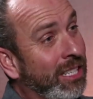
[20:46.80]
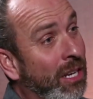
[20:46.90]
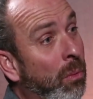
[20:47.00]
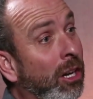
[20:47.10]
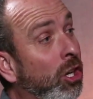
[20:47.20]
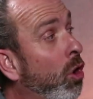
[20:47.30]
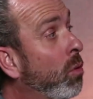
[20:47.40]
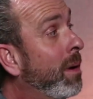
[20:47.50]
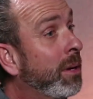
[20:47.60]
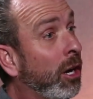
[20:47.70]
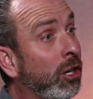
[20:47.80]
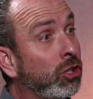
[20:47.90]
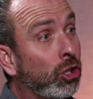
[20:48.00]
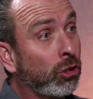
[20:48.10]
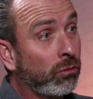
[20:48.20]
They want to go maybe on a
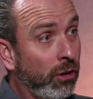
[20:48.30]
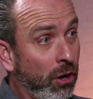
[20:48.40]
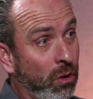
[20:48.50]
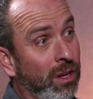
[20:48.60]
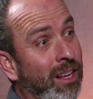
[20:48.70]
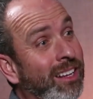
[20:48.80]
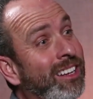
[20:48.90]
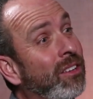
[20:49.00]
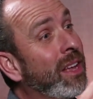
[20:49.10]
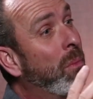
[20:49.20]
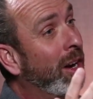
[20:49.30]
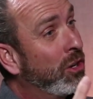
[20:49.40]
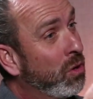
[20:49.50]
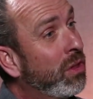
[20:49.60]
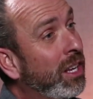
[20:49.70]
dirt road. You know, they want to
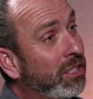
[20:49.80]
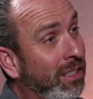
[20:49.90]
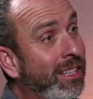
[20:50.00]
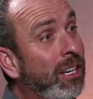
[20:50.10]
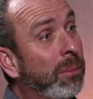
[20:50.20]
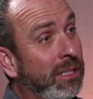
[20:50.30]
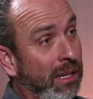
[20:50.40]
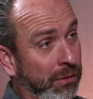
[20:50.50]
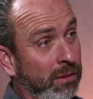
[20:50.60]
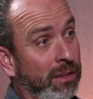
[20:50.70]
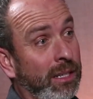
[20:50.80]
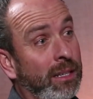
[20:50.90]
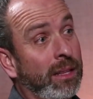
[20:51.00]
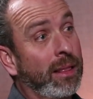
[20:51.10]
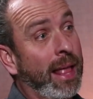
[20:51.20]
do things a little bit differently
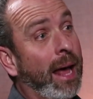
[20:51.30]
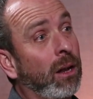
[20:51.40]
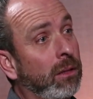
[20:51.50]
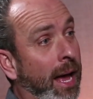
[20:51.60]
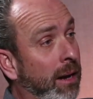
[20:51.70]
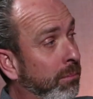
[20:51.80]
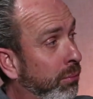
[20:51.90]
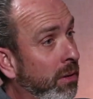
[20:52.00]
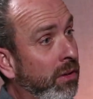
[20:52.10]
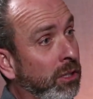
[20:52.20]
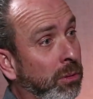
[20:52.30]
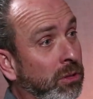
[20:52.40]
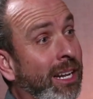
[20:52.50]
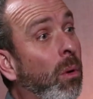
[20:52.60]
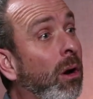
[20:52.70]
than that that previous
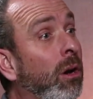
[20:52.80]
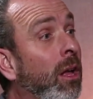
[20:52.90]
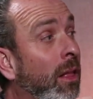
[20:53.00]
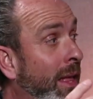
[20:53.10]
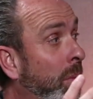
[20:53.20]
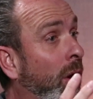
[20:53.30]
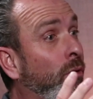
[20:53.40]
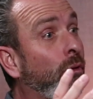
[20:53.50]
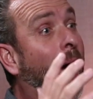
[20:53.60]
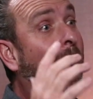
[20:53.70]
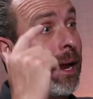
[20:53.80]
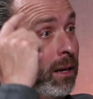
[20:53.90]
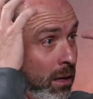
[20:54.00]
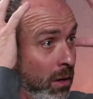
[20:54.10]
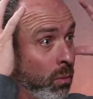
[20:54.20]
person. They want to they want to ride
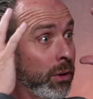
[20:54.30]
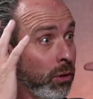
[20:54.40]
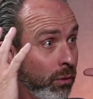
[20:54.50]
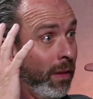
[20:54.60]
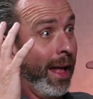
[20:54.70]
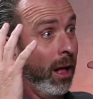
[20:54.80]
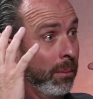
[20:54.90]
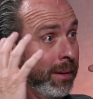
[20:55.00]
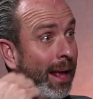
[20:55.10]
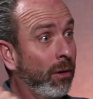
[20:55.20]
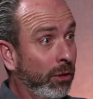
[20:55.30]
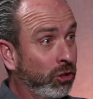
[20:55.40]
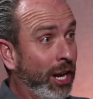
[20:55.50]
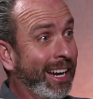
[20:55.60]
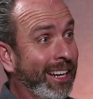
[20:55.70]
with a real helmet and a real
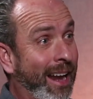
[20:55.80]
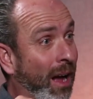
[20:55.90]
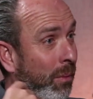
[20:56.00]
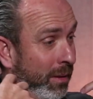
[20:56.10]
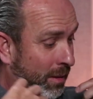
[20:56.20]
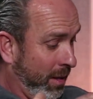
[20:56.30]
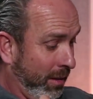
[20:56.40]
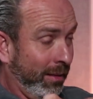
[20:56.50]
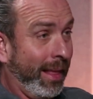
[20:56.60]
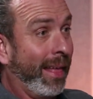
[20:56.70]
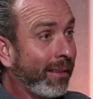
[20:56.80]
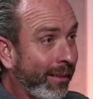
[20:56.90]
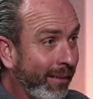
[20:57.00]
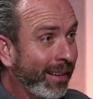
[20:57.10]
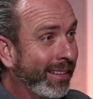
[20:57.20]
jacket, not with
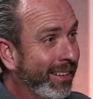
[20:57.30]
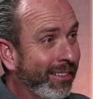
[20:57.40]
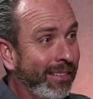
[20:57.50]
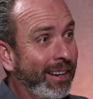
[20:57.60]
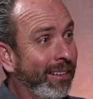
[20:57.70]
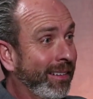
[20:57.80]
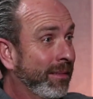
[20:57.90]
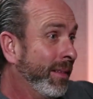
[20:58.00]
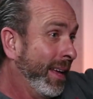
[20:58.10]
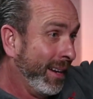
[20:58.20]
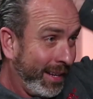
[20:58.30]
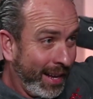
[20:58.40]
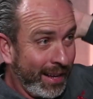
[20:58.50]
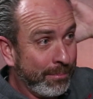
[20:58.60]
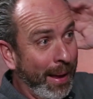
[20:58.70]
leather. You know, here and a and a
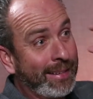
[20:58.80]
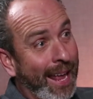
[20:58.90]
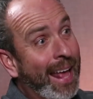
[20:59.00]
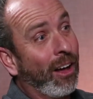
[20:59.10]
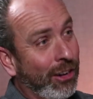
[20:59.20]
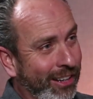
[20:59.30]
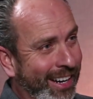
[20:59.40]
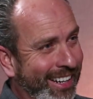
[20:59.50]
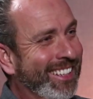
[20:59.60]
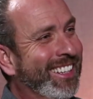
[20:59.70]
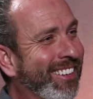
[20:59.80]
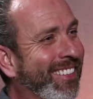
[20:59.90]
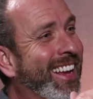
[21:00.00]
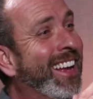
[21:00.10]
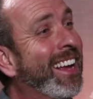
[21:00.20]
uh, bandana on your head. you know,
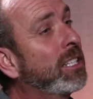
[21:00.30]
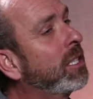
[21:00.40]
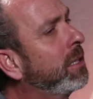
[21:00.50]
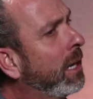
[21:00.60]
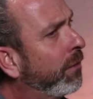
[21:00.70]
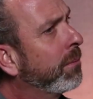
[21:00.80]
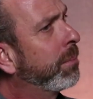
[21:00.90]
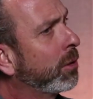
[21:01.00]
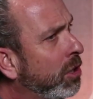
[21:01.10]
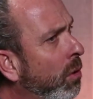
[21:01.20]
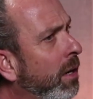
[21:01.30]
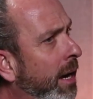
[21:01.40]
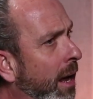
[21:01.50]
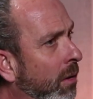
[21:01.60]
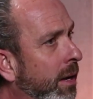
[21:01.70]
they, right. it's a different persona
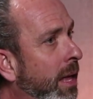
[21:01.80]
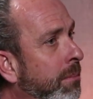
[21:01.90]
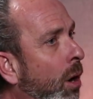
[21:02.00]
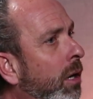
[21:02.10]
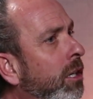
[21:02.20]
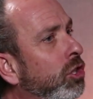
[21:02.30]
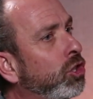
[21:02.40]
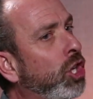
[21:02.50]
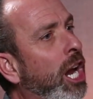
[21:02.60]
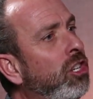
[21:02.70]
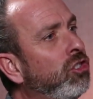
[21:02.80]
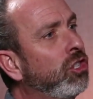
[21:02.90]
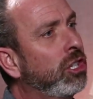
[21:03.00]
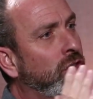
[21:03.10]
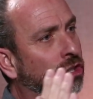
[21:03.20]
now, and that mm -hmm. market's
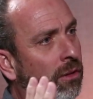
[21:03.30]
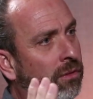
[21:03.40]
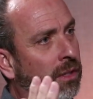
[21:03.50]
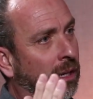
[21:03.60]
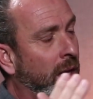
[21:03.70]
changing and shifting.